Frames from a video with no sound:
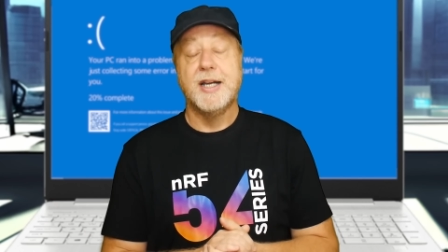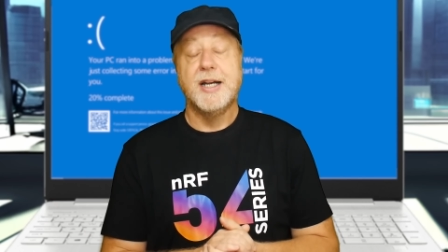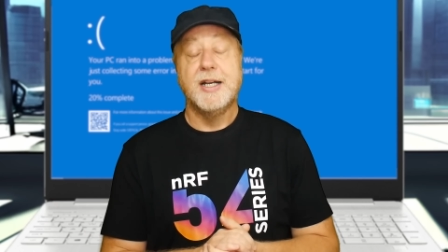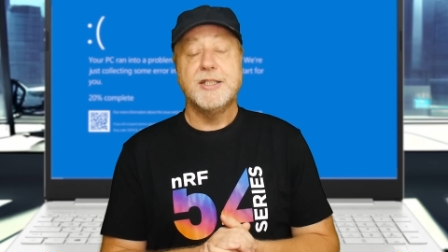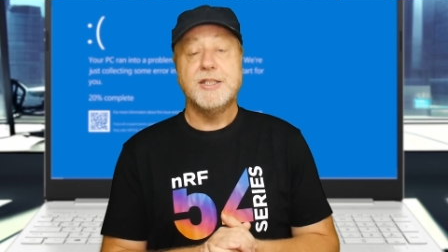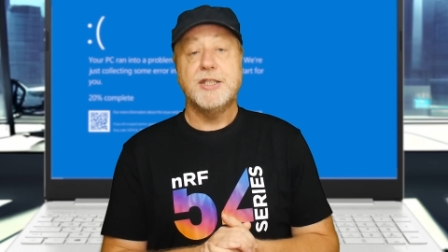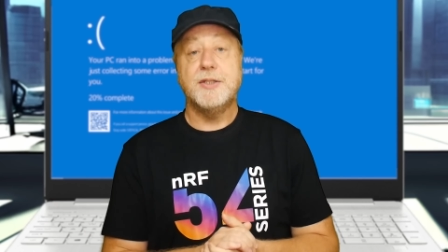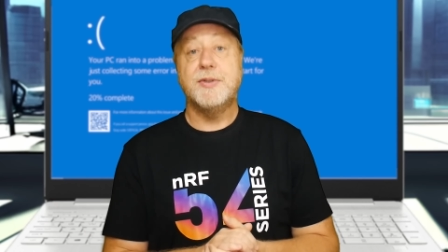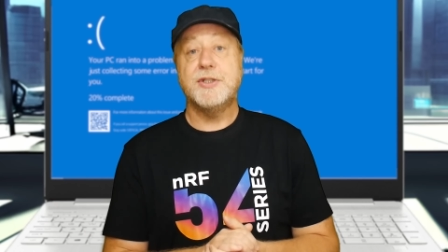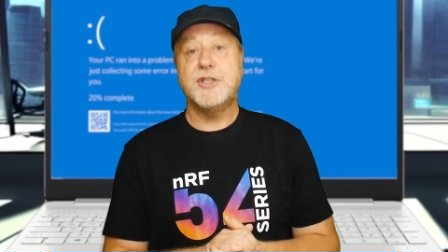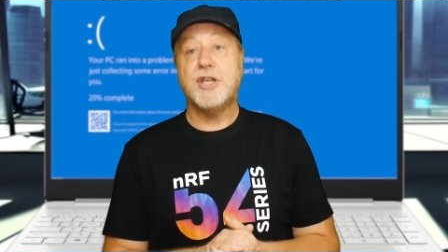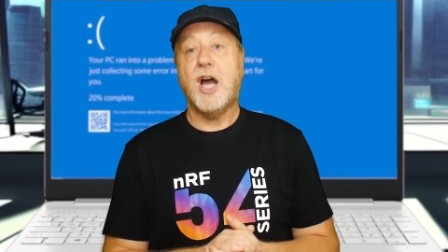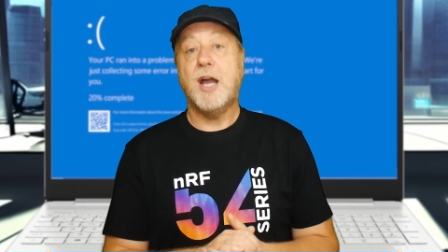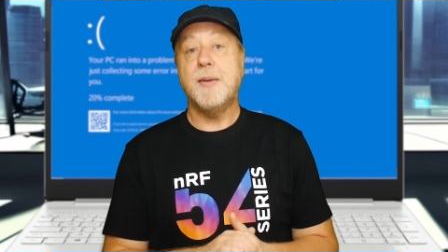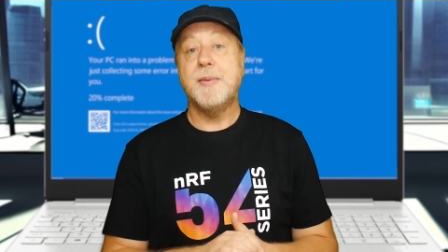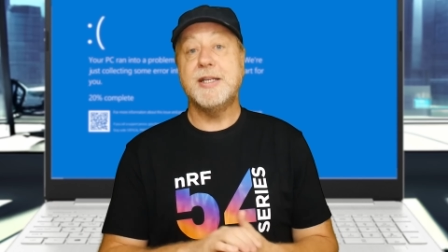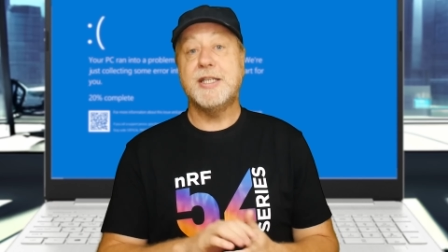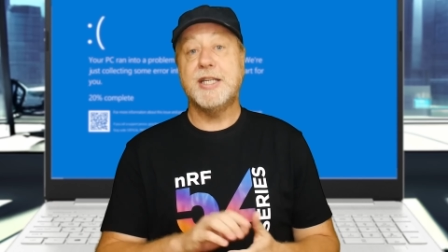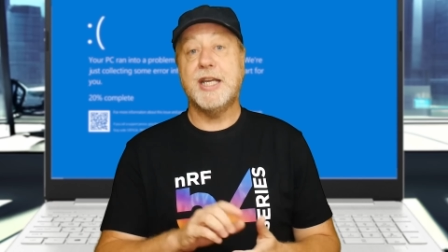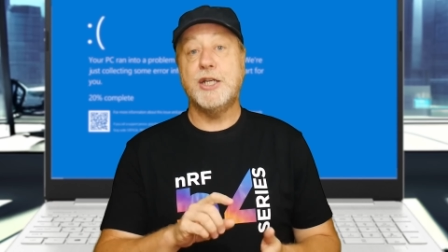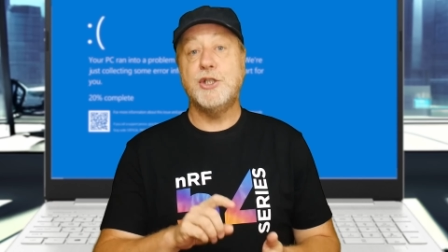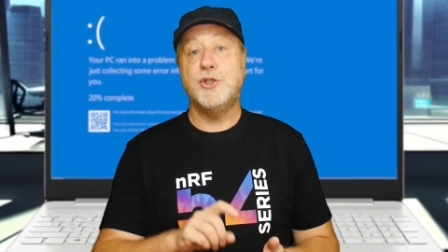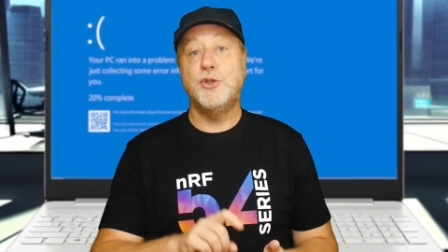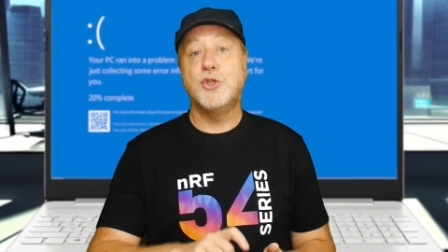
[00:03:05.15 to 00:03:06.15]
So the time it
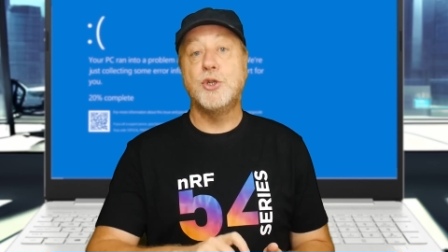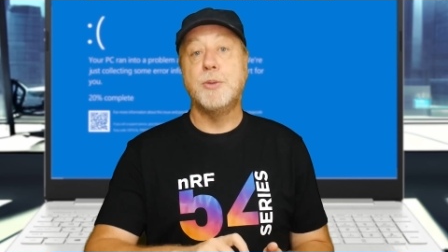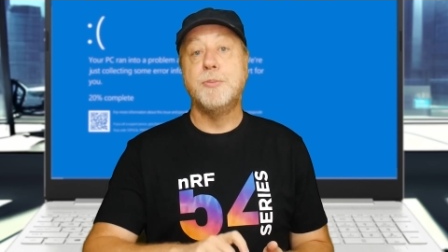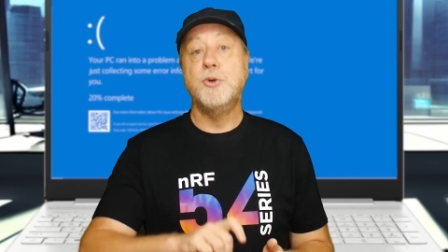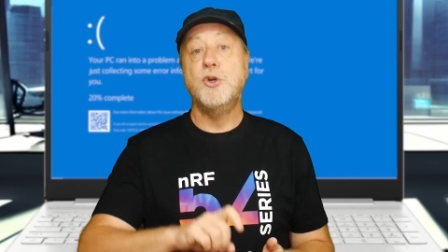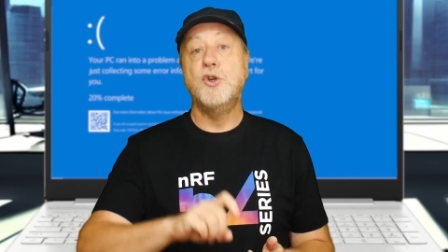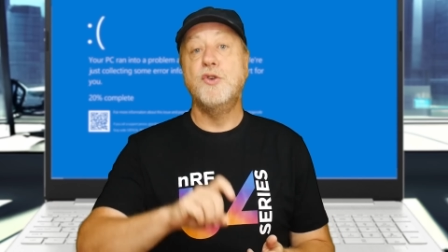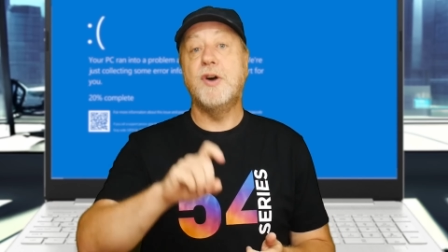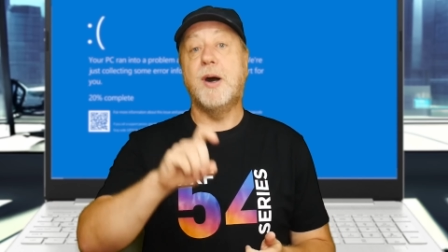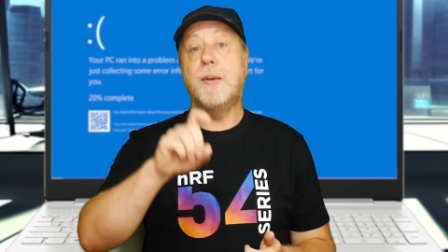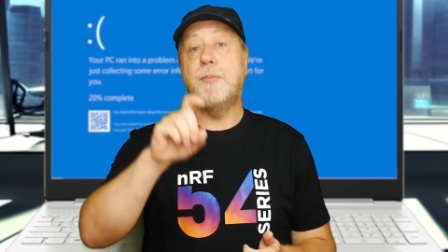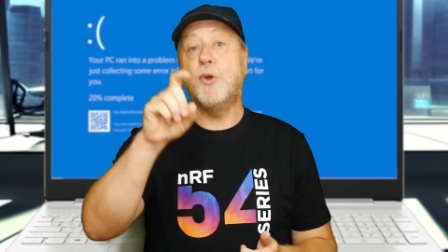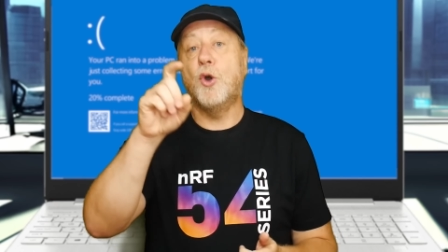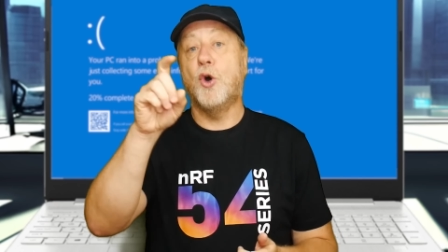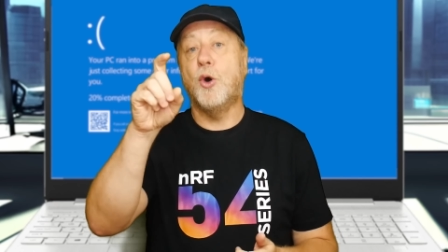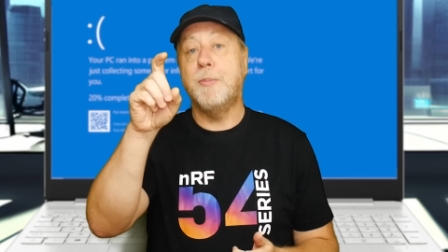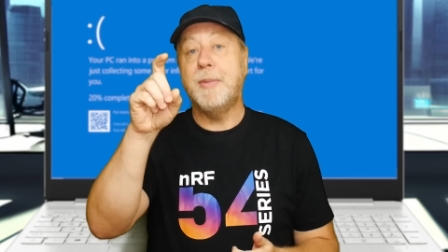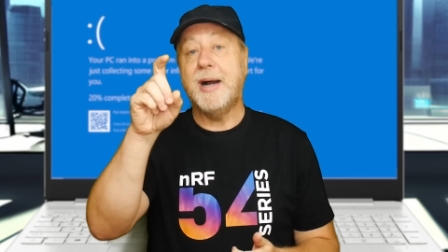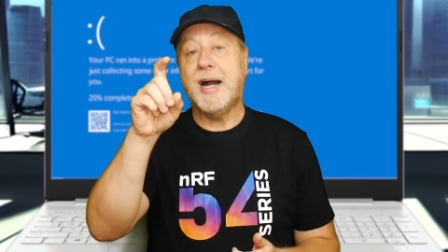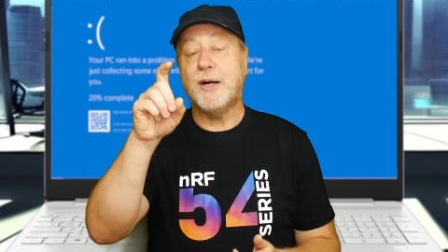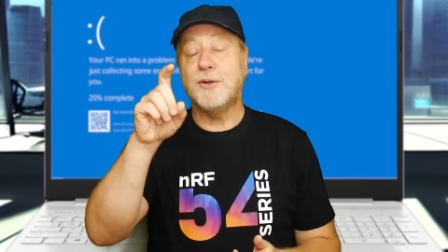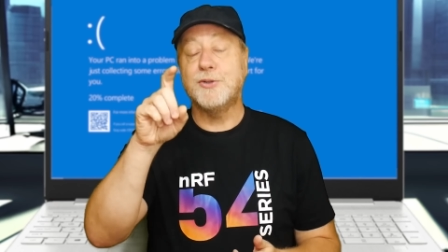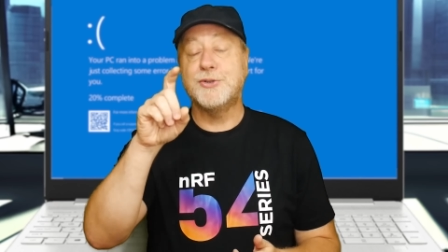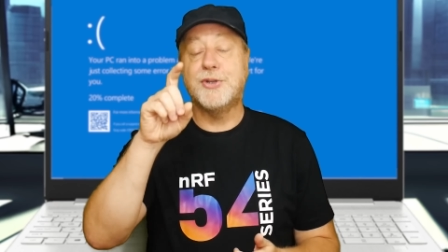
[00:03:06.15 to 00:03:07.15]
takes you to move up your
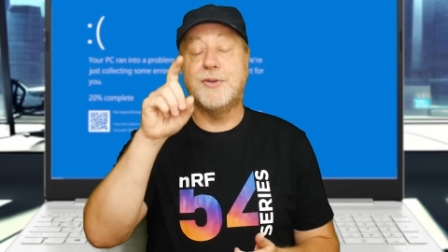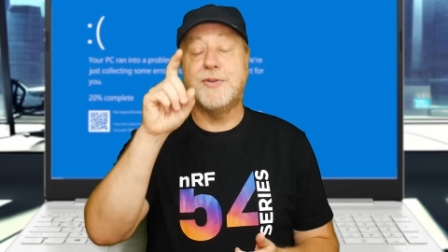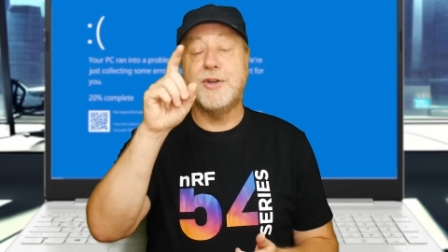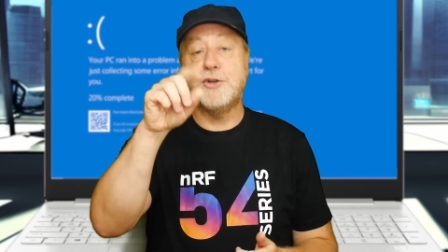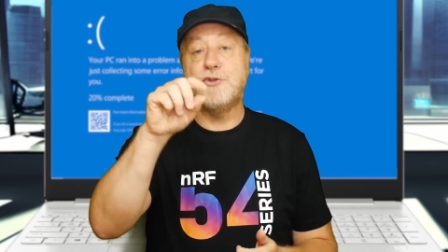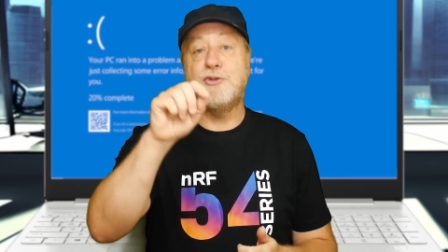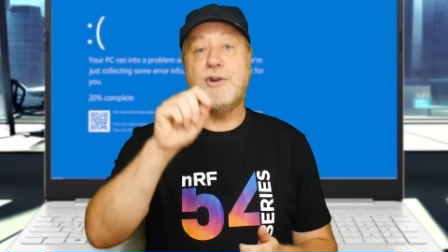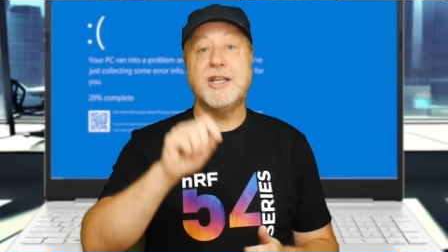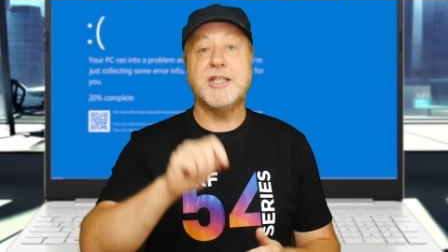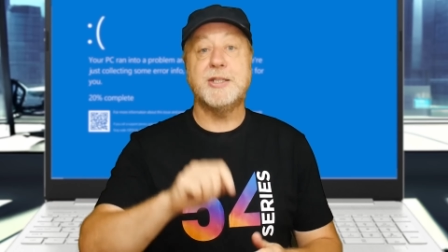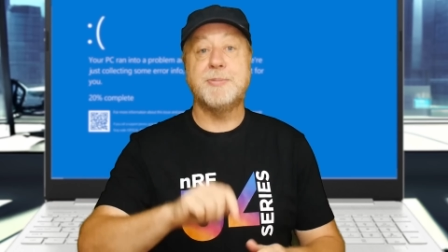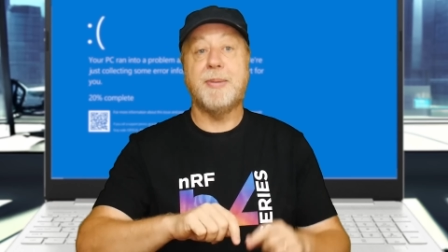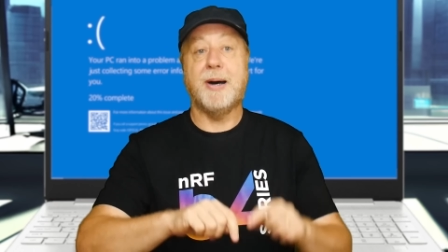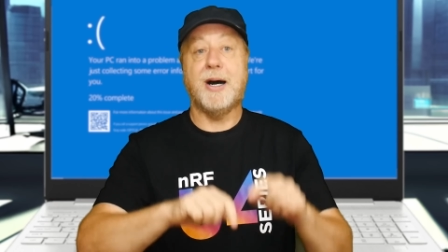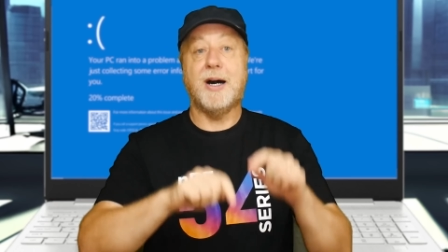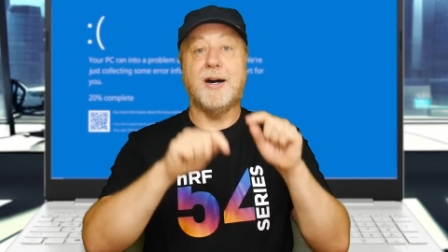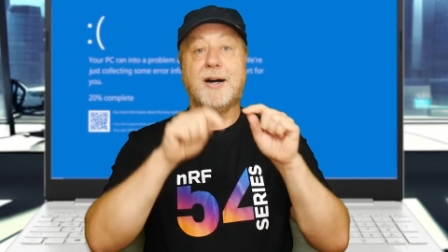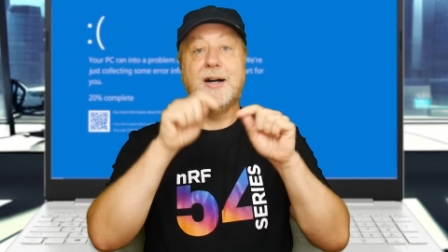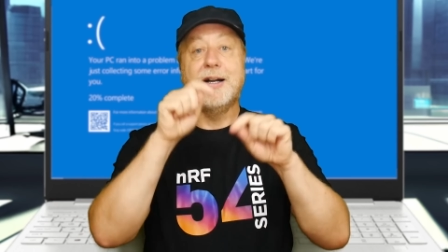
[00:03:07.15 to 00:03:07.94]
mouse to the address bar